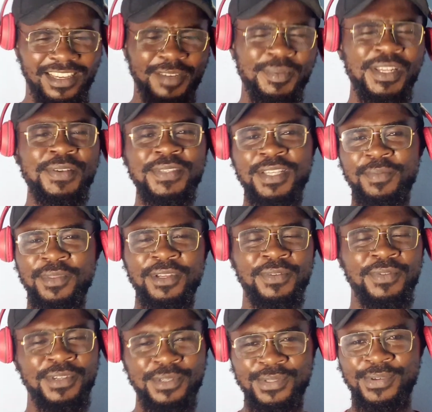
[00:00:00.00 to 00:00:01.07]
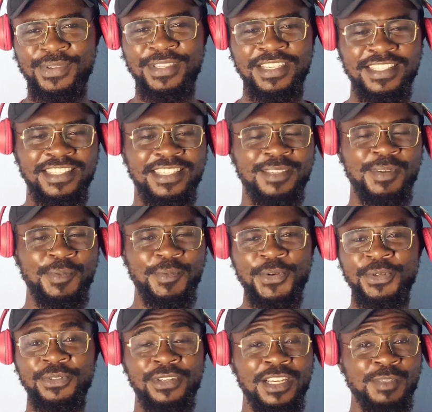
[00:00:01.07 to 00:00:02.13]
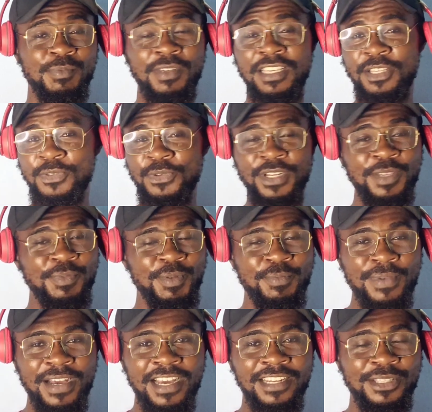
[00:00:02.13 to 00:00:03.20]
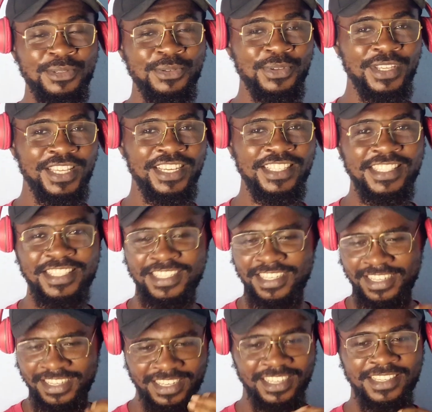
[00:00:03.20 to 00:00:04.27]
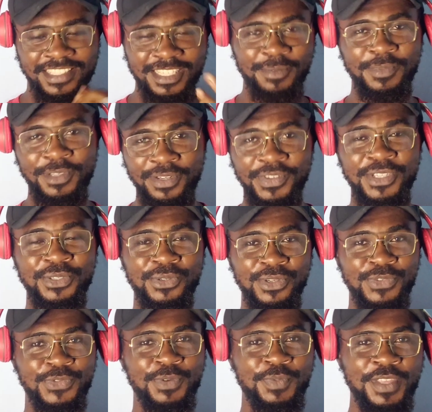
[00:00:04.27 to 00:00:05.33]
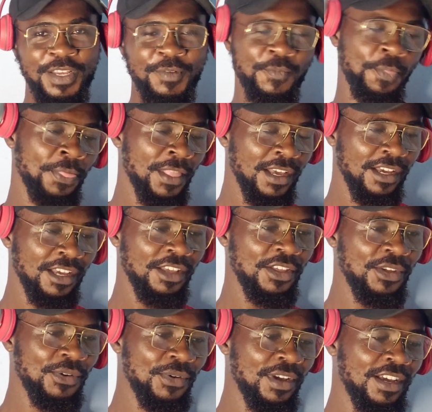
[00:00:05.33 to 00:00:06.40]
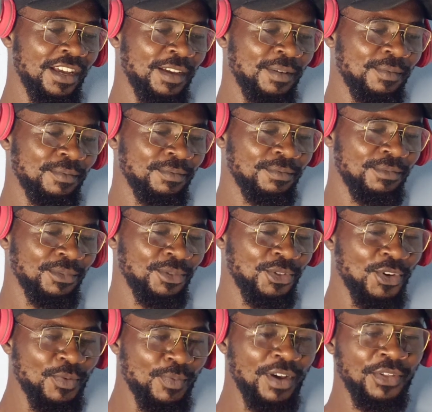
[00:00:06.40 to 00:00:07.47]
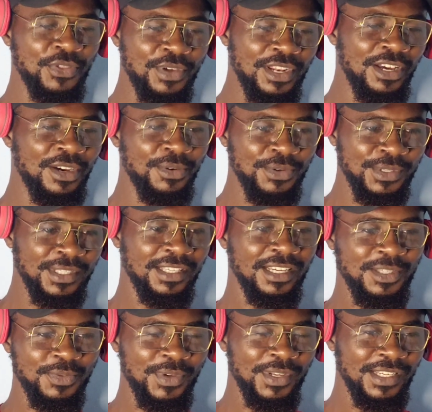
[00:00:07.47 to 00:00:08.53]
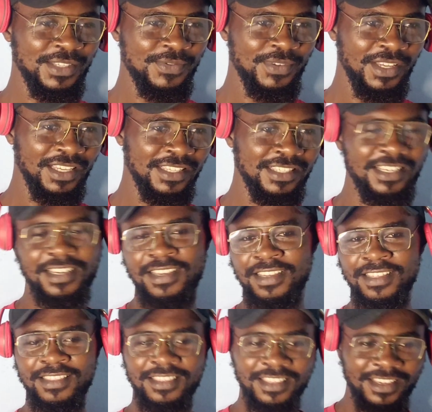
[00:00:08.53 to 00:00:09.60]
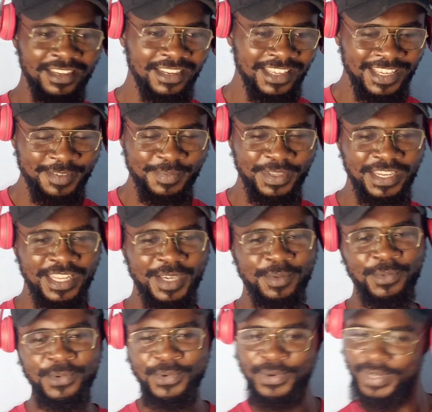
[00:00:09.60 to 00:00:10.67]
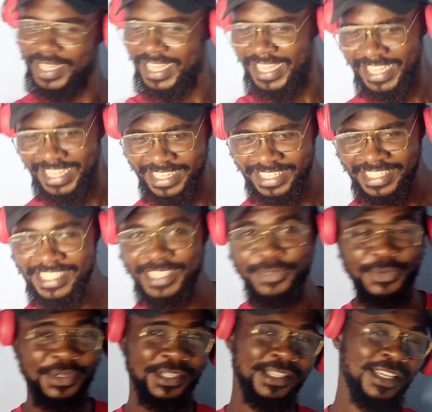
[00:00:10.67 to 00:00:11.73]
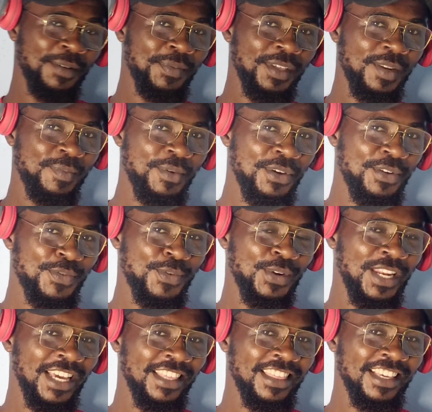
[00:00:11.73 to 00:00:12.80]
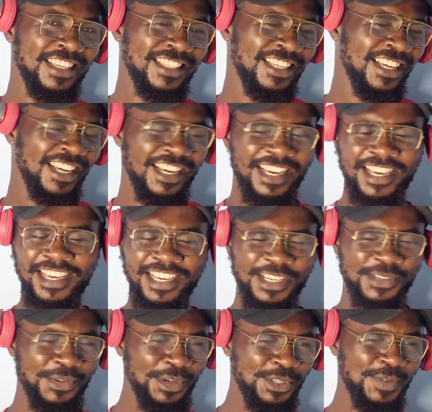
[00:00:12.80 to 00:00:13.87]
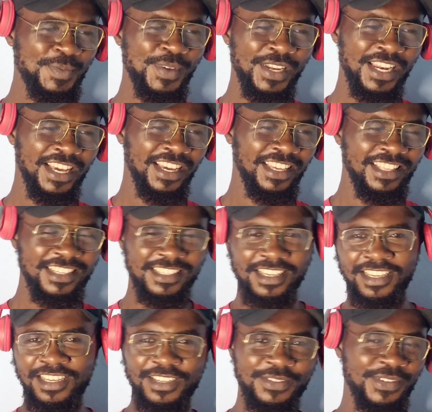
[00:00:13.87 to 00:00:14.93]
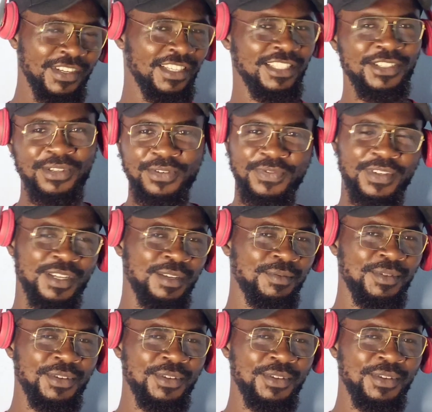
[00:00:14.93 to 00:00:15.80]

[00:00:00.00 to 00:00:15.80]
I believe something of the sort is this. But bro, trust me, it wouldn't be bad to get something of the sort from them. You know, Tom MacDonald will start with his verse, then Eminem will end with something beautiful like this. It's going to be like the second version of,